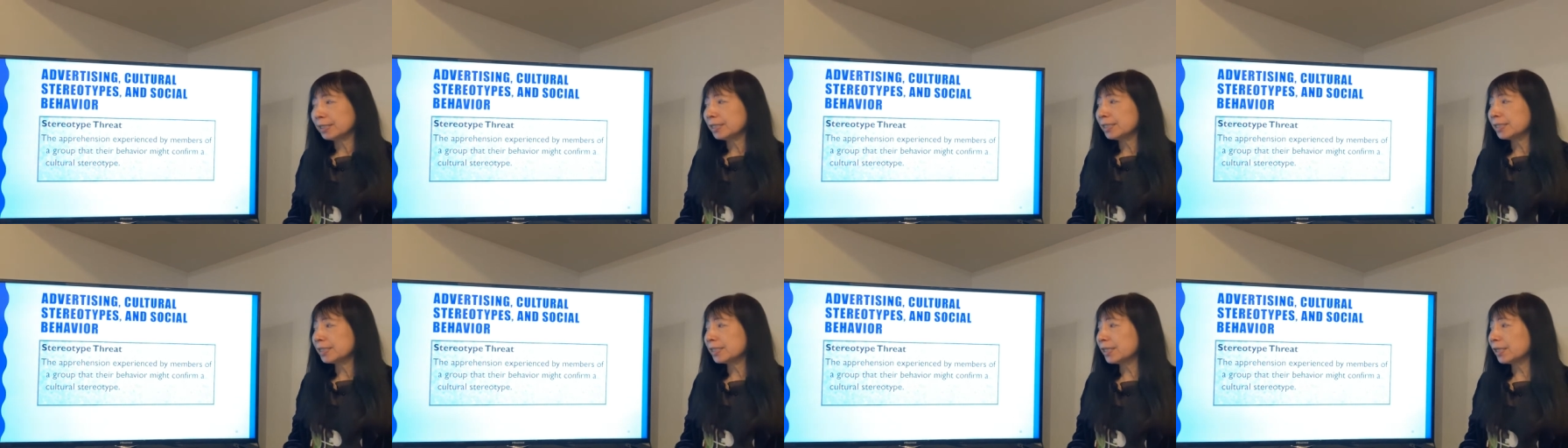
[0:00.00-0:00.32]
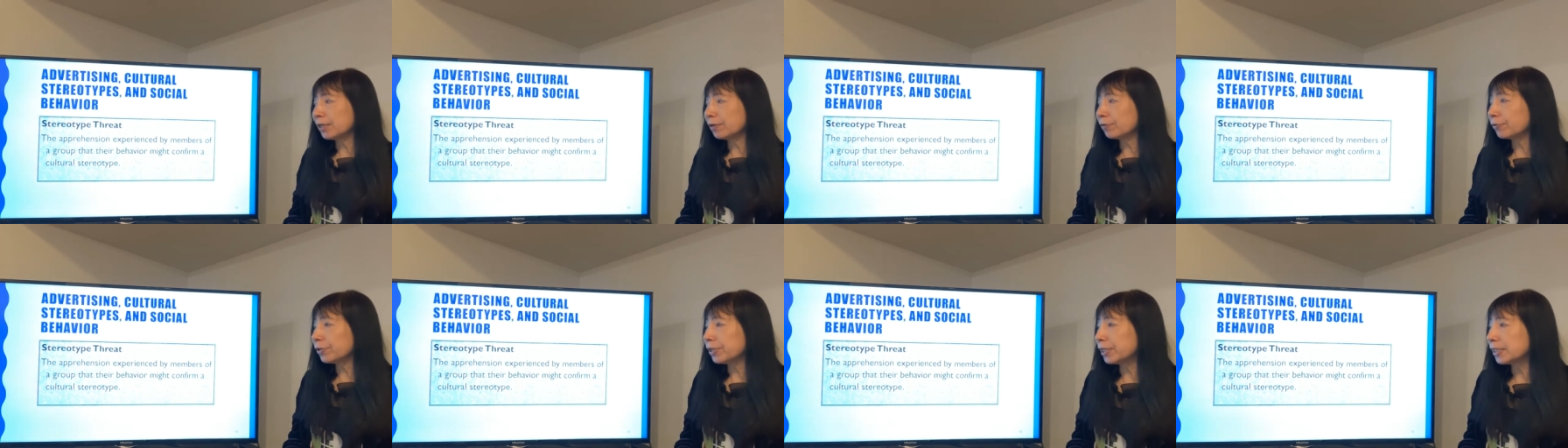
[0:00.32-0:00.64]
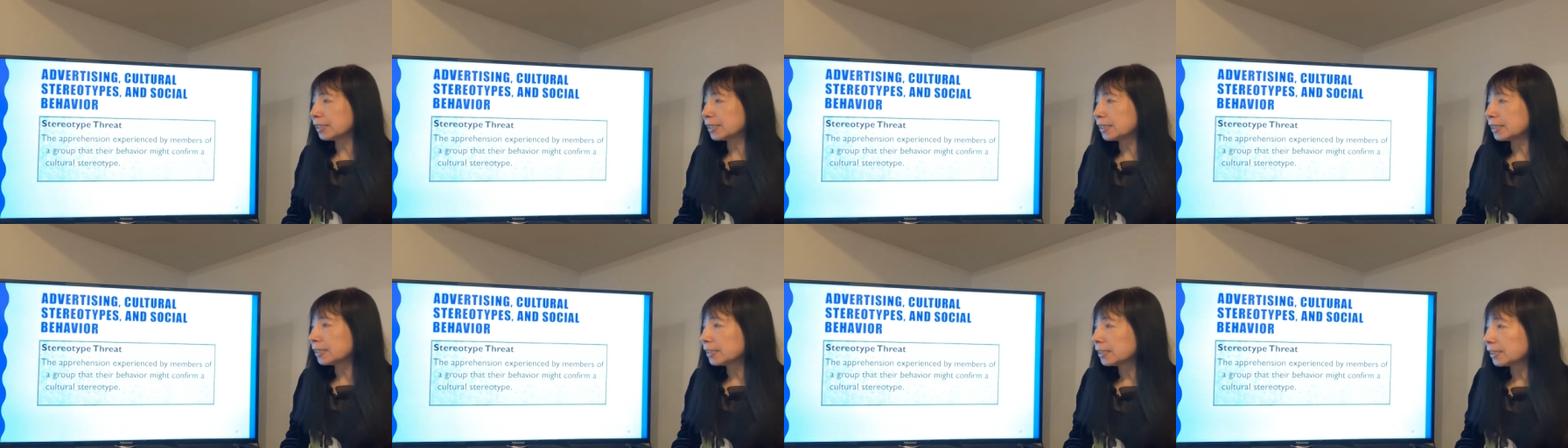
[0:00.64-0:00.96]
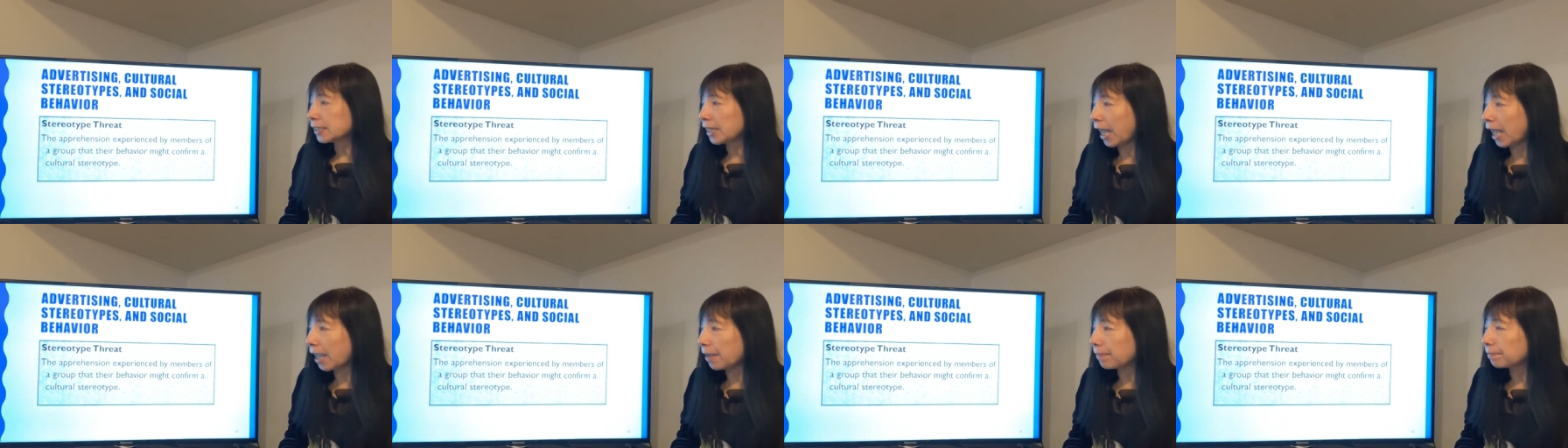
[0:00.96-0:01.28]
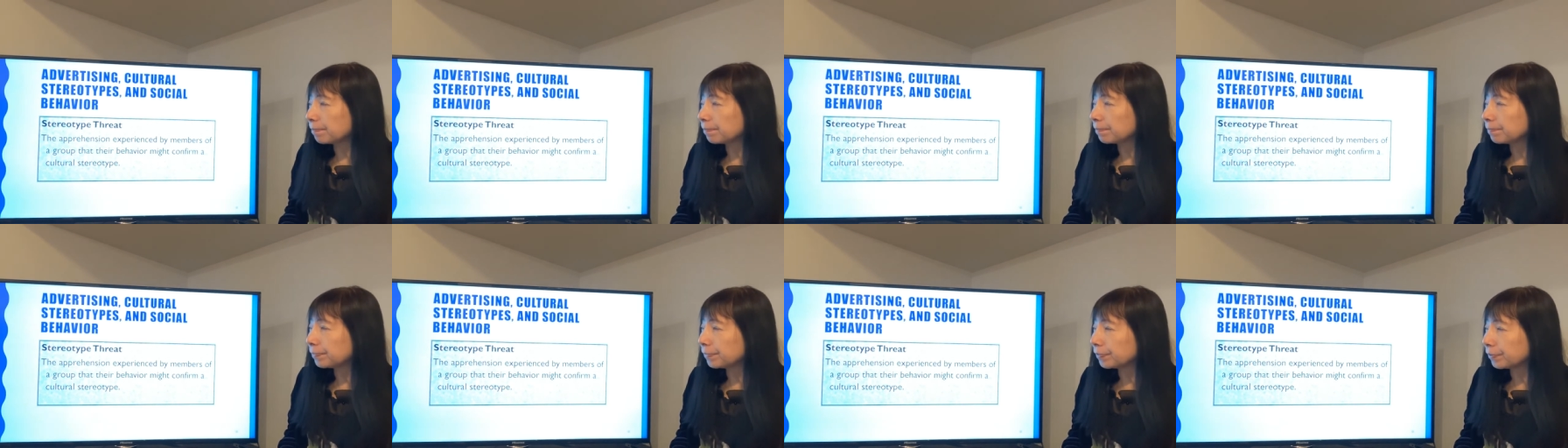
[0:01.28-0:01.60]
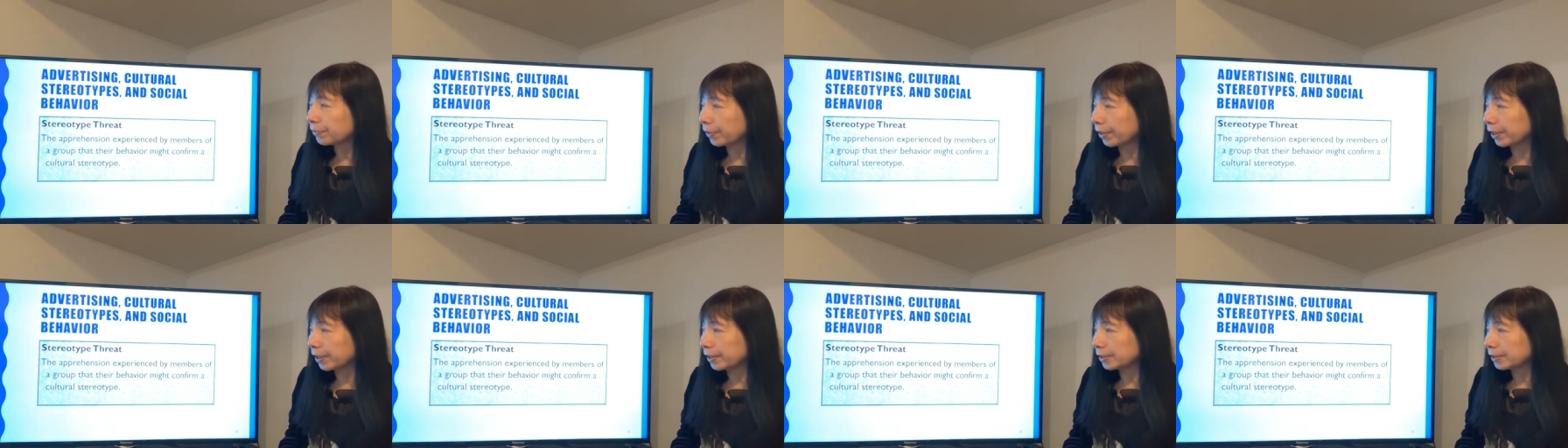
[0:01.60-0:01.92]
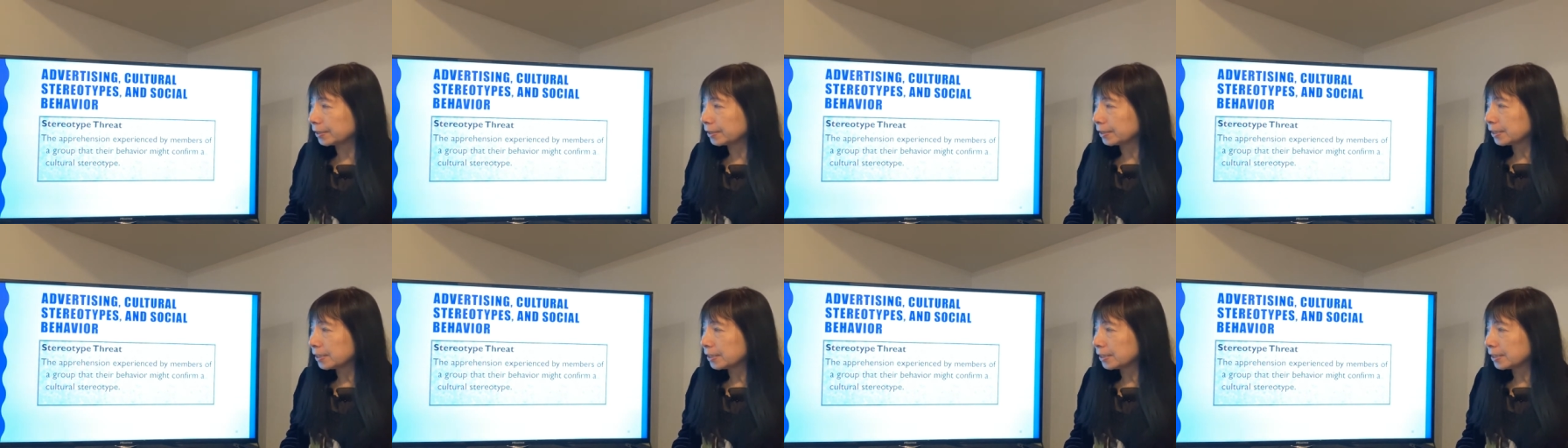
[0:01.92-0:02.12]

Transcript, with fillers: stereotype threat.